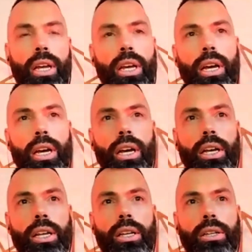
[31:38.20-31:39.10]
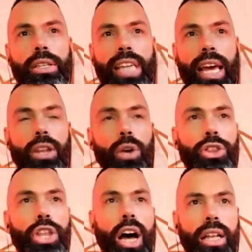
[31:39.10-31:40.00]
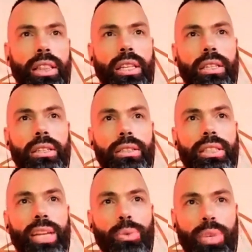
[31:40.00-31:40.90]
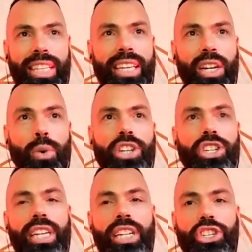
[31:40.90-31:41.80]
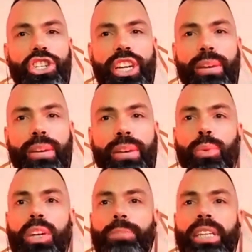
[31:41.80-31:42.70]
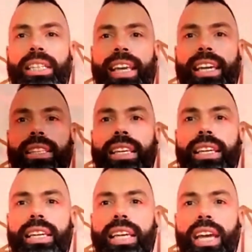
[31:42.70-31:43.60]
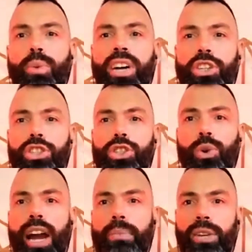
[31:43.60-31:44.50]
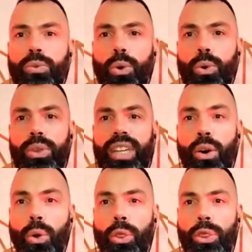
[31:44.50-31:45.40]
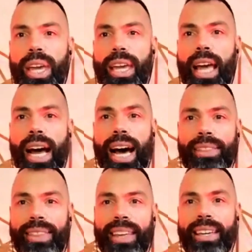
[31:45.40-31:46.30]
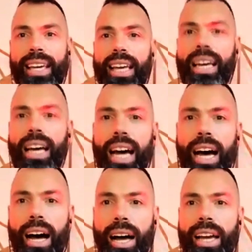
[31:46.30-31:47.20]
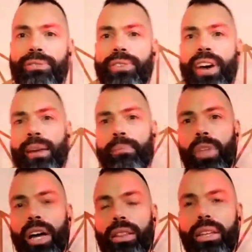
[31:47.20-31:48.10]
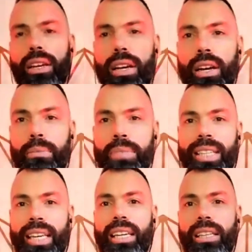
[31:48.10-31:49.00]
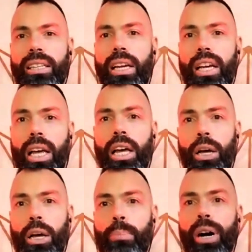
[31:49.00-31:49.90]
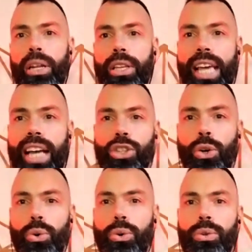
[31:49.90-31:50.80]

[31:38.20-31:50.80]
uh, yeah, no, Don that was asking question, and Jim that was meditating and was the scribe that wrote the whole thing. I think, if I'm not mistaken. But yeah, so